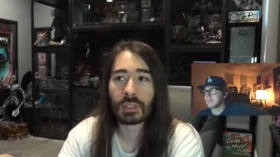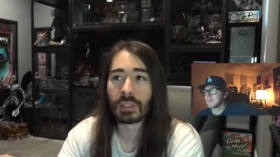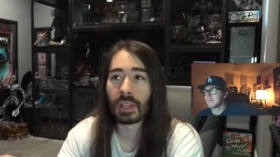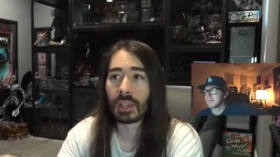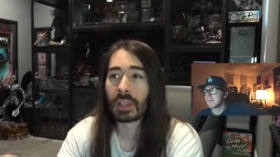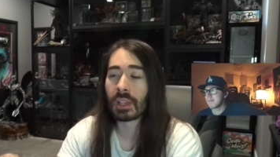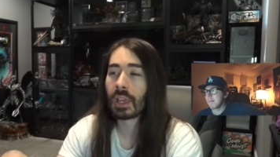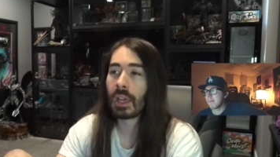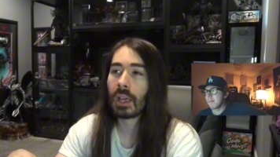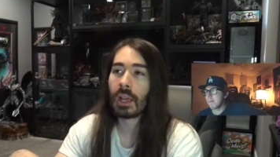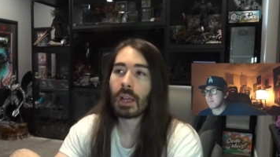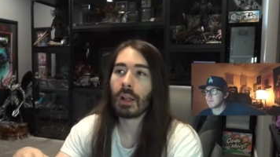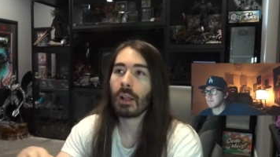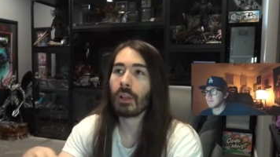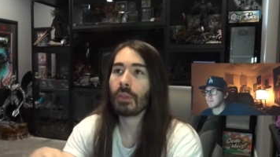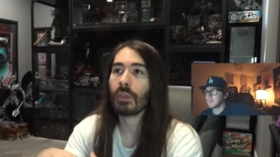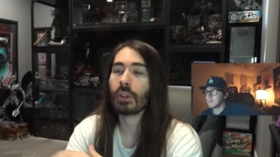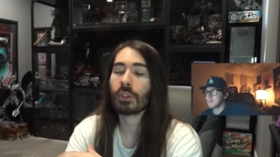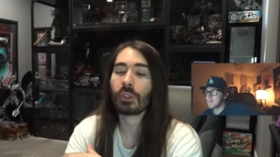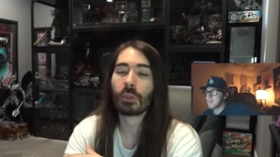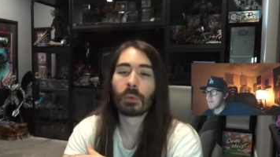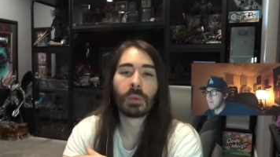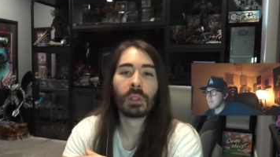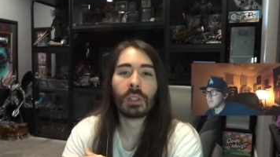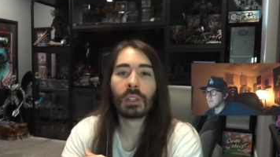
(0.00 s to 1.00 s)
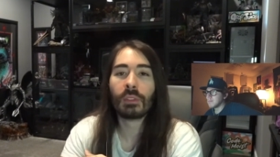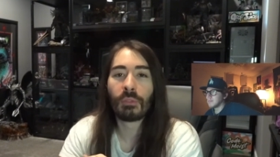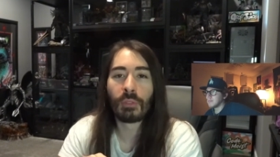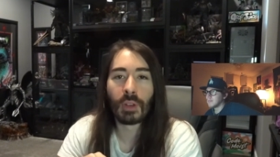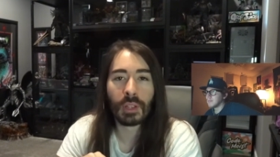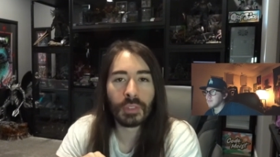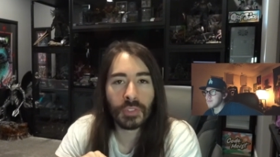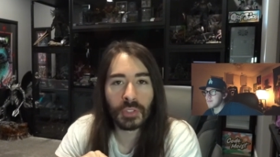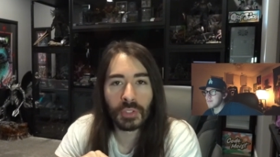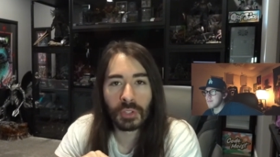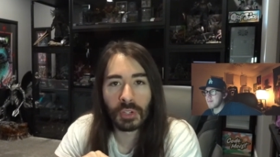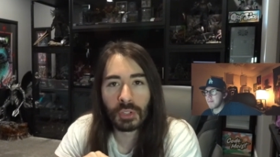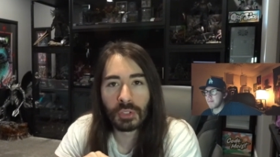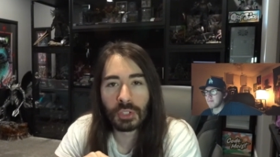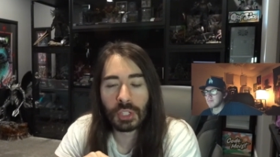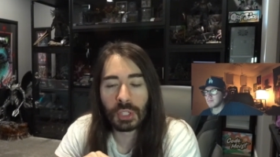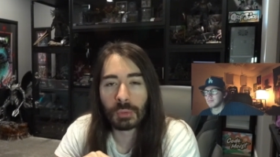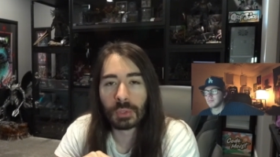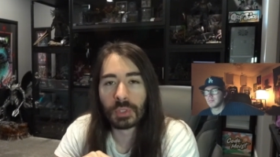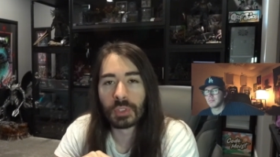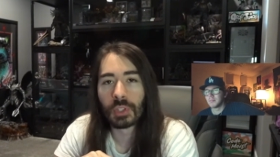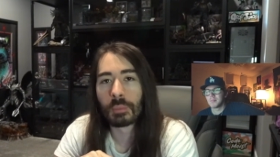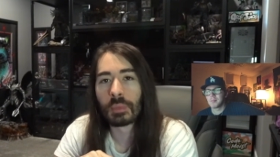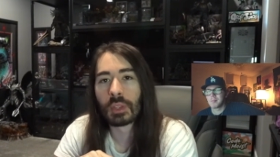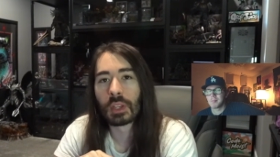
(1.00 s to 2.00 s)
Like, there's a really fun synergy with
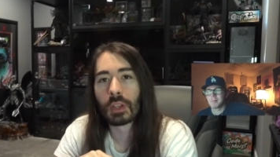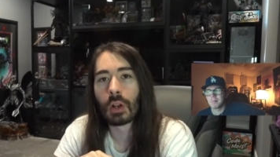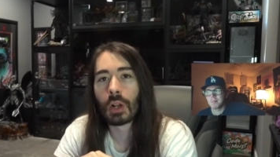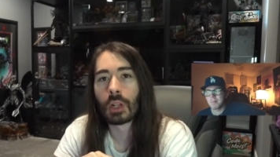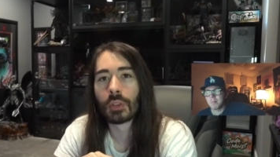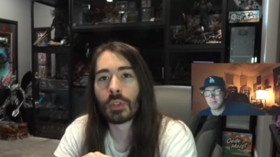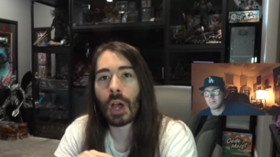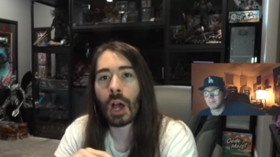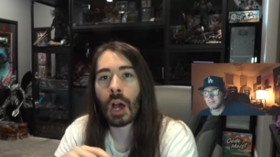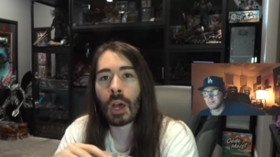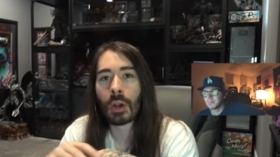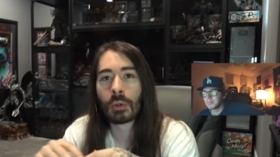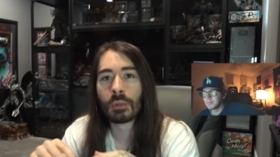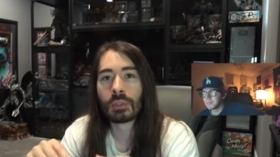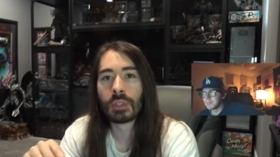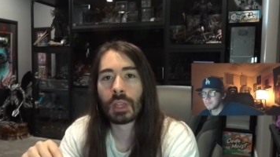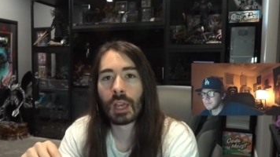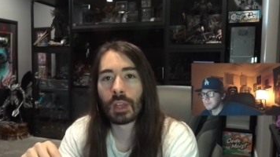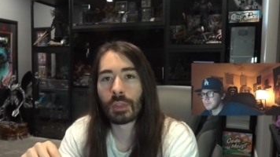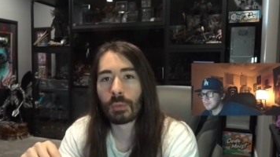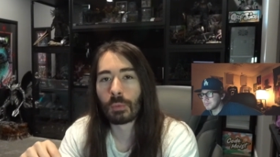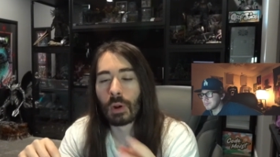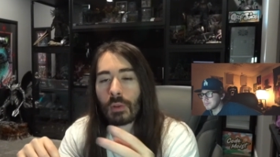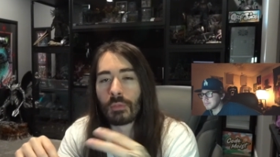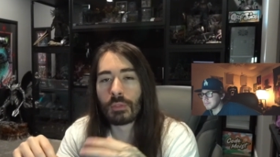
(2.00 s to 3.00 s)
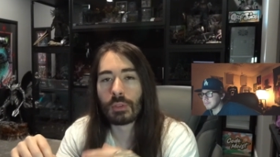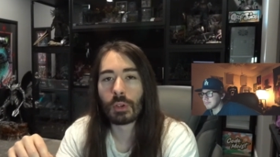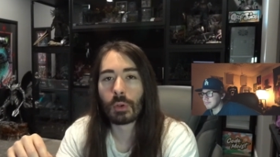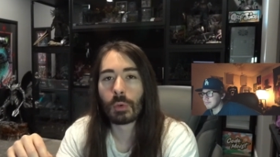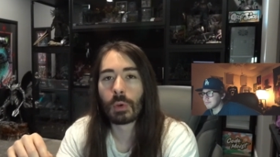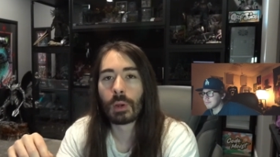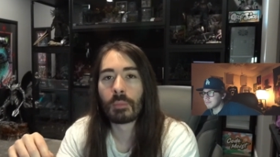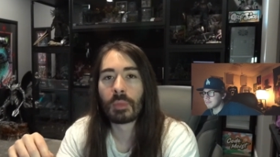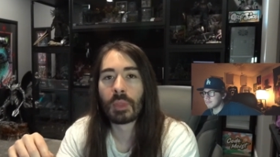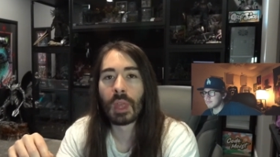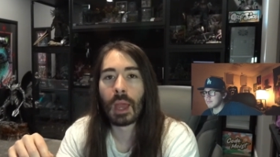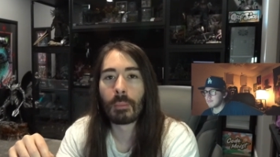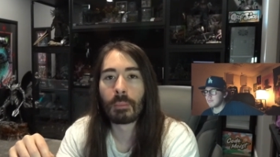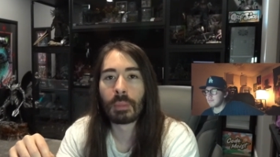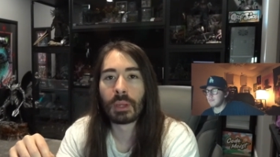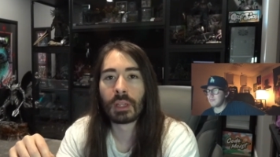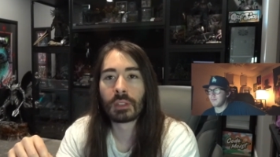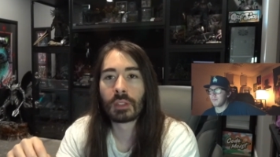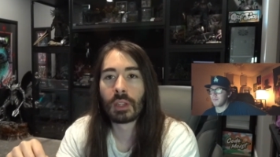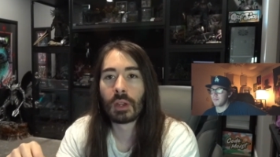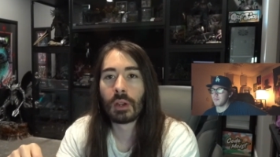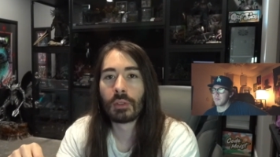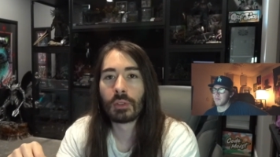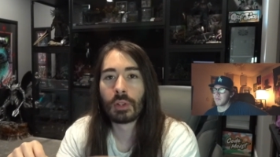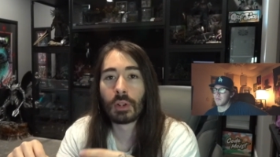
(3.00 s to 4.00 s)
something called auto death, where if you equip that
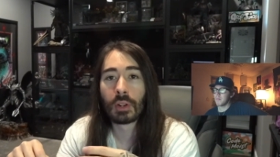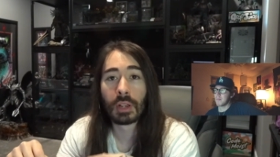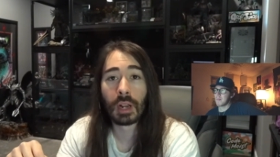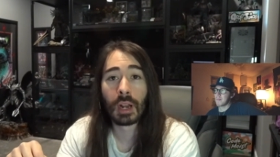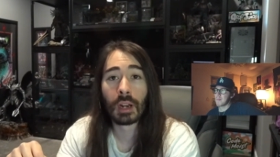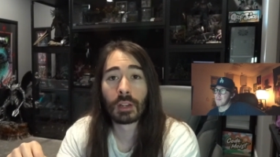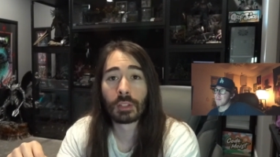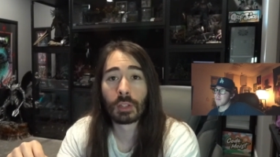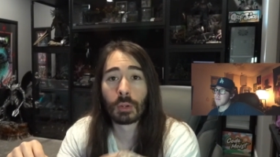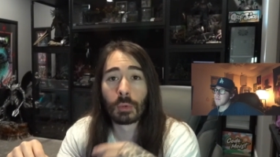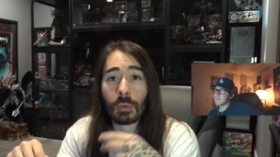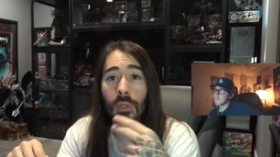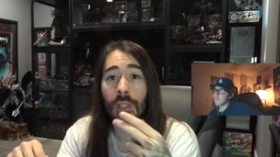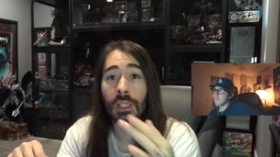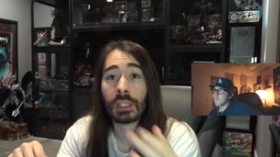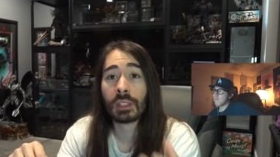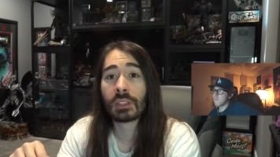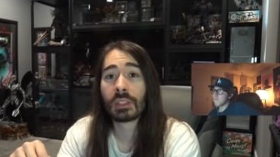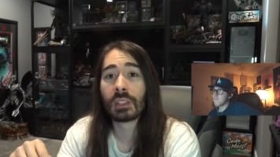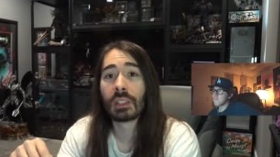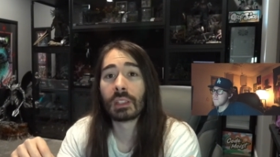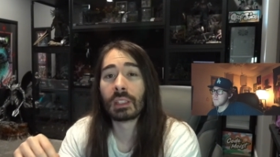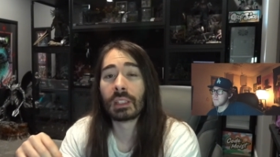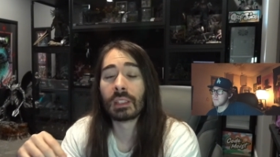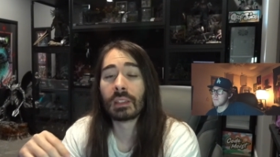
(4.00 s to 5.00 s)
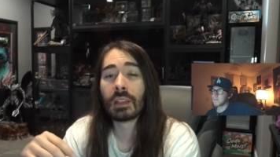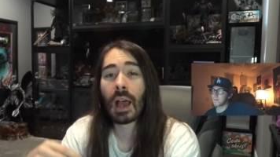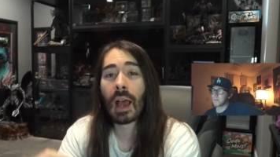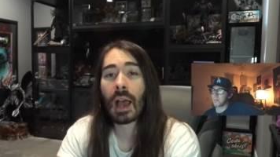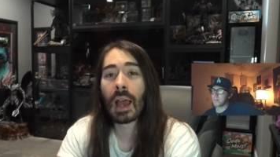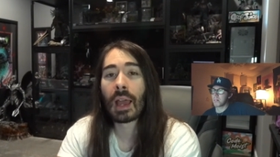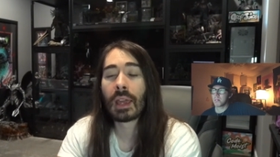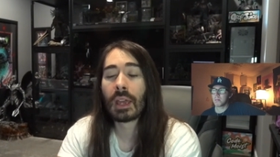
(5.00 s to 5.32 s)
picto, your character will instantly die.